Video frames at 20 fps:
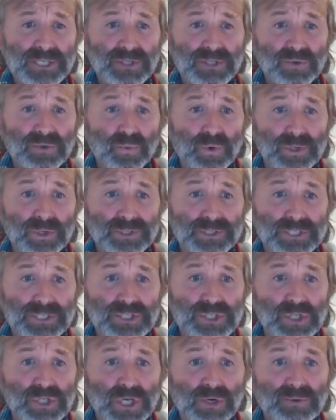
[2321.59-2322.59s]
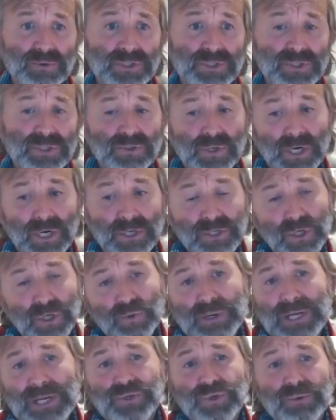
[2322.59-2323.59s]
that want this to go into
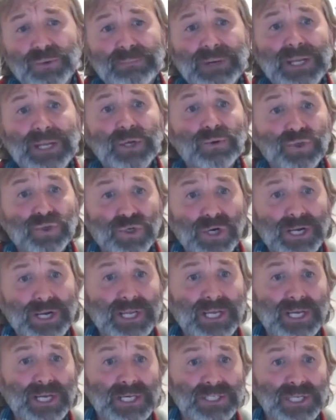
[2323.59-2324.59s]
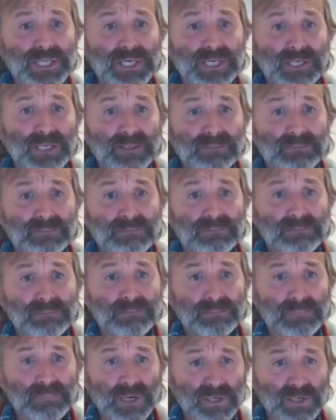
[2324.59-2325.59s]
undergraduate medical training as a
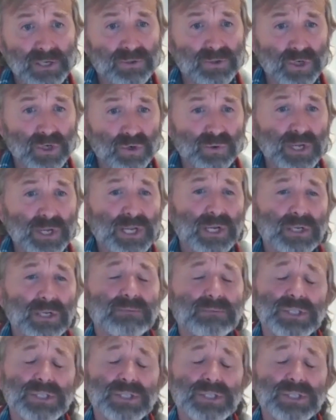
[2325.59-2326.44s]
part of the curriculum.